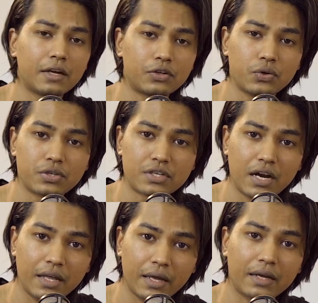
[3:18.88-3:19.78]
that you're
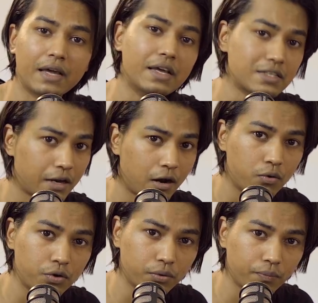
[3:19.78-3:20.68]
studying is
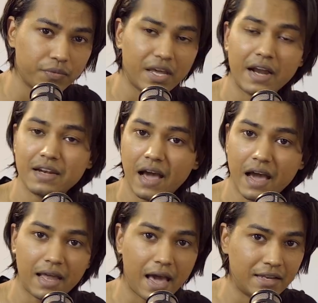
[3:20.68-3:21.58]
around you. The
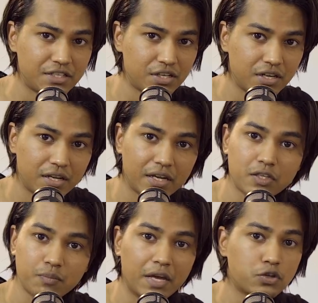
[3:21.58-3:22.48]
entire engineering
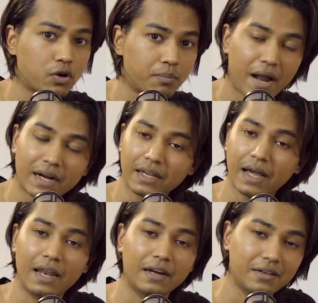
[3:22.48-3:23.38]
is based on
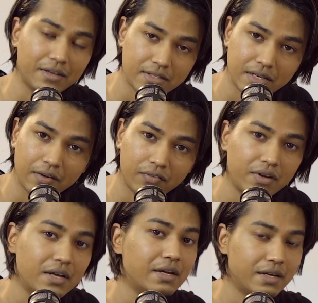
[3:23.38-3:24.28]
practicality itself.
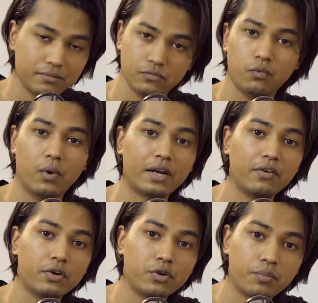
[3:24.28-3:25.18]

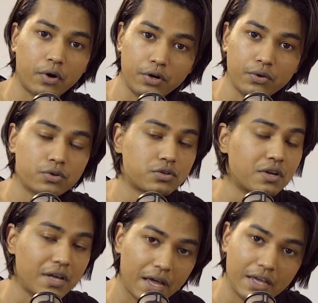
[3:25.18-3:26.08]
Whatever you produce
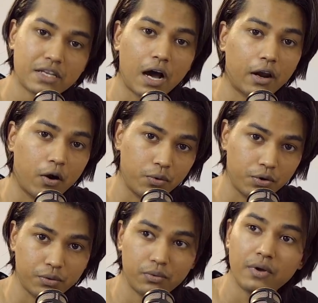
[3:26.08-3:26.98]
is
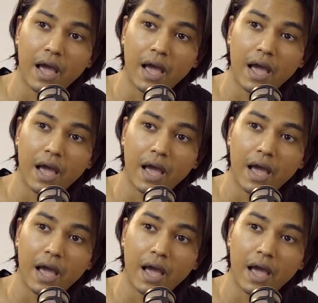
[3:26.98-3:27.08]
around you,